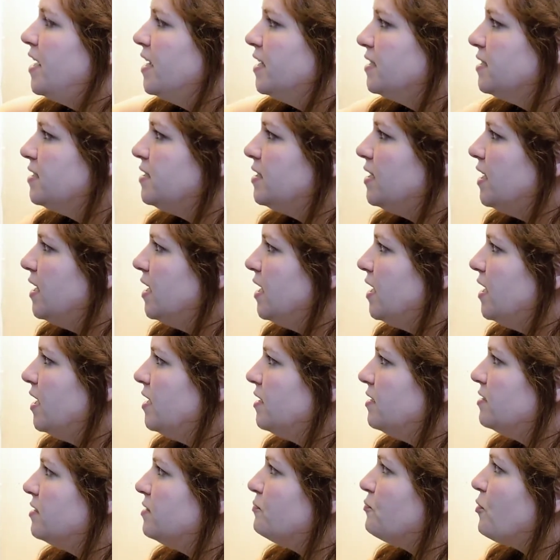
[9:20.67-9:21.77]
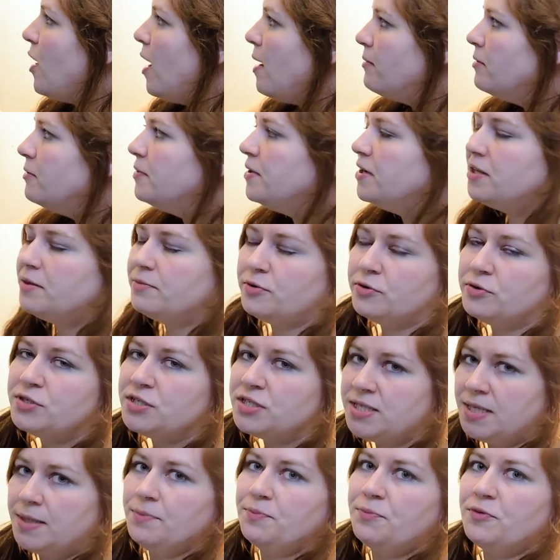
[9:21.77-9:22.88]
this is probably the
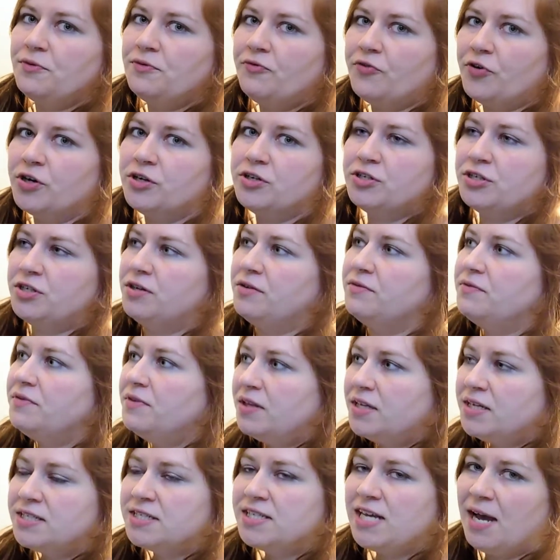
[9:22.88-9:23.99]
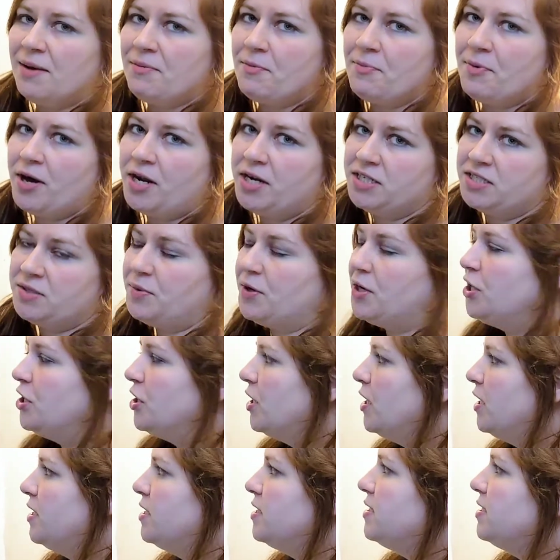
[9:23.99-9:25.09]
most simple version of this type of Punnett square
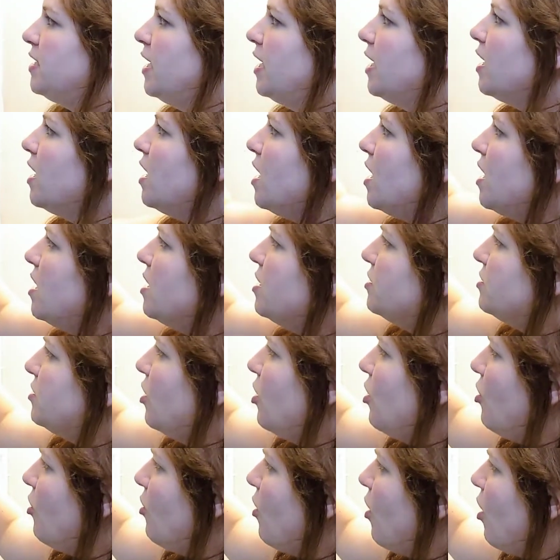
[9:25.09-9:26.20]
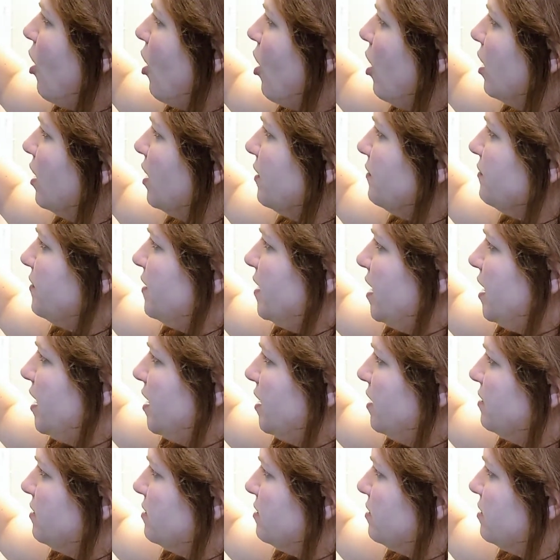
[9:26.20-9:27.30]
you're gonna see. So all of
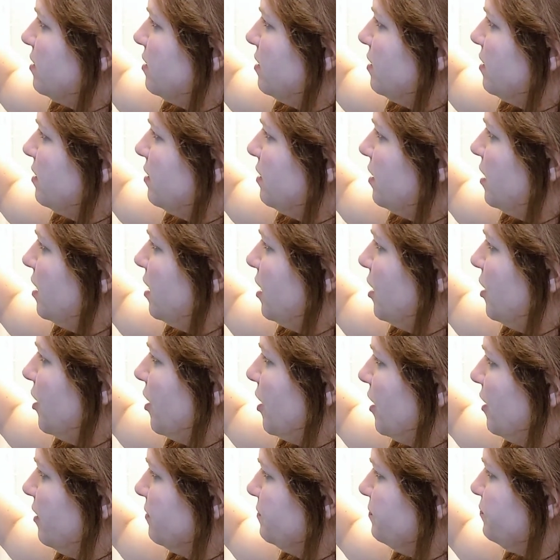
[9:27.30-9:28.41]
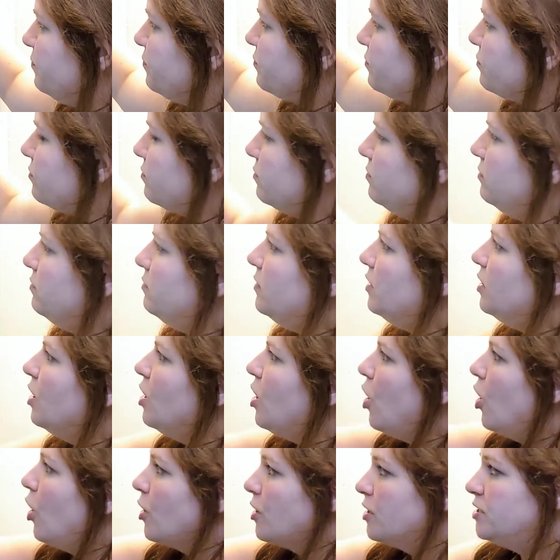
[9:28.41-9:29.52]
these here
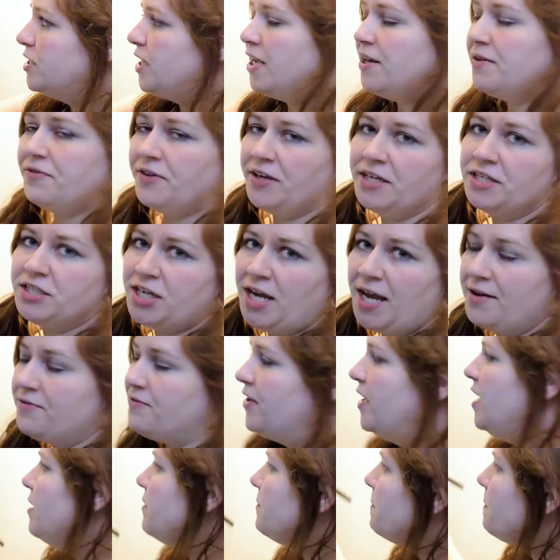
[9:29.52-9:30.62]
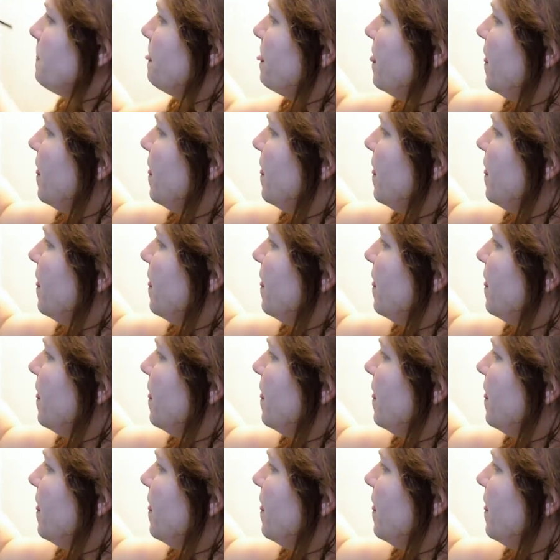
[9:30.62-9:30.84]
are JV, JV.